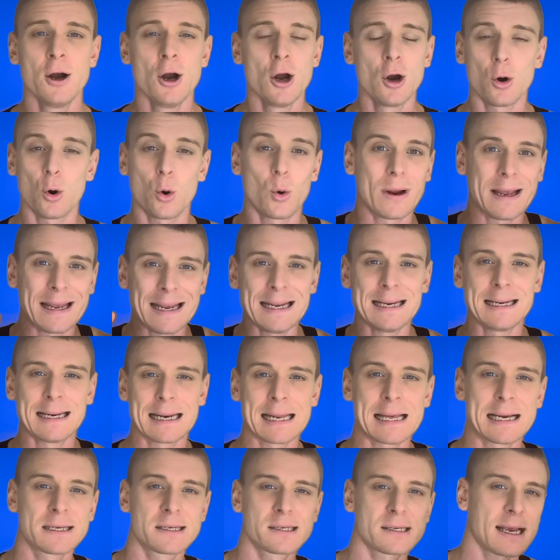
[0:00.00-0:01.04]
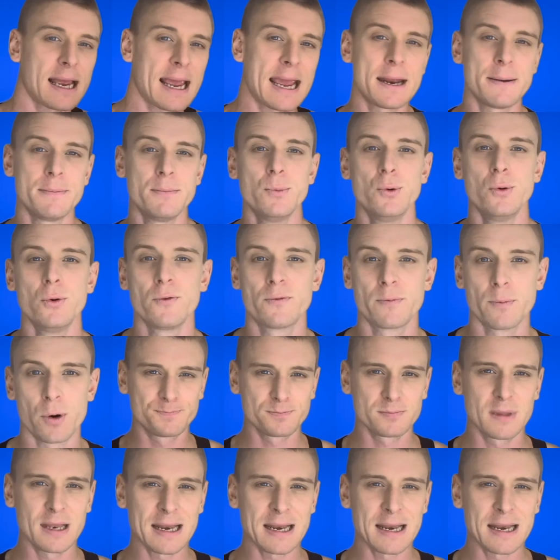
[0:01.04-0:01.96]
or eat less and move more.